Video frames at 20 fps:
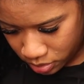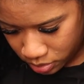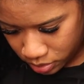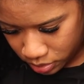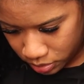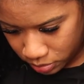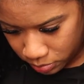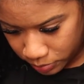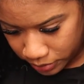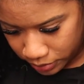
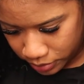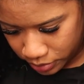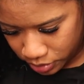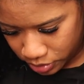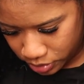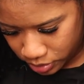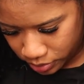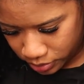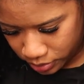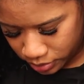so
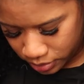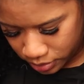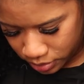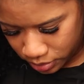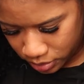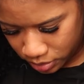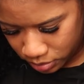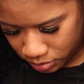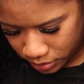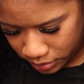much
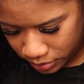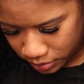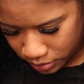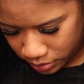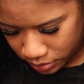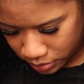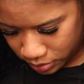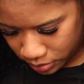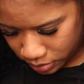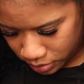since doing
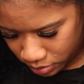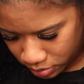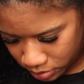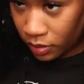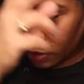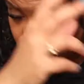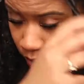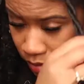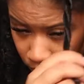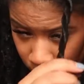this.
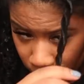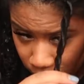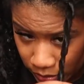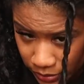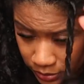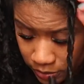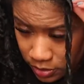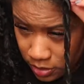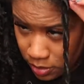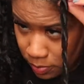
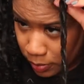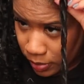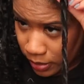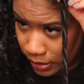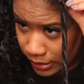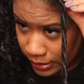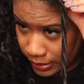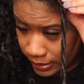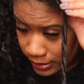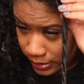Also, the
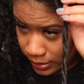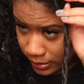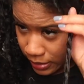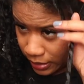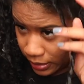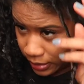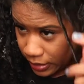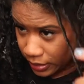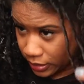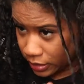products
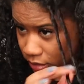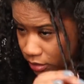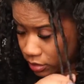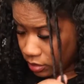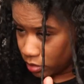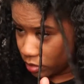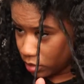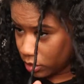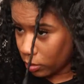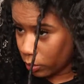that I
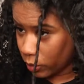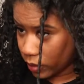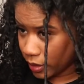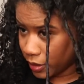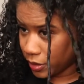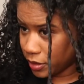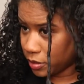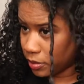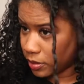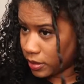use
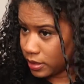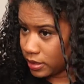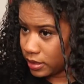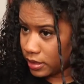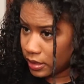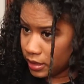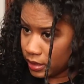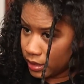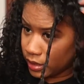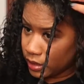while
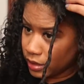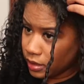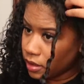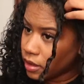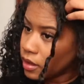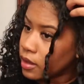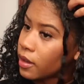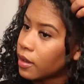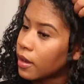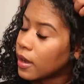twisting,
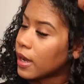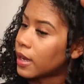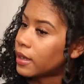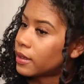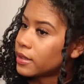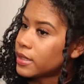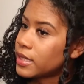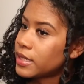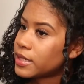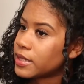
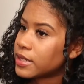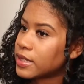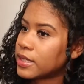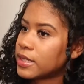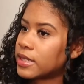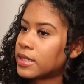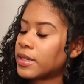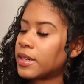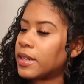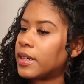at least
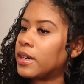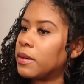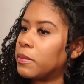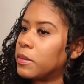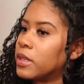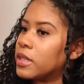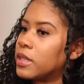this time,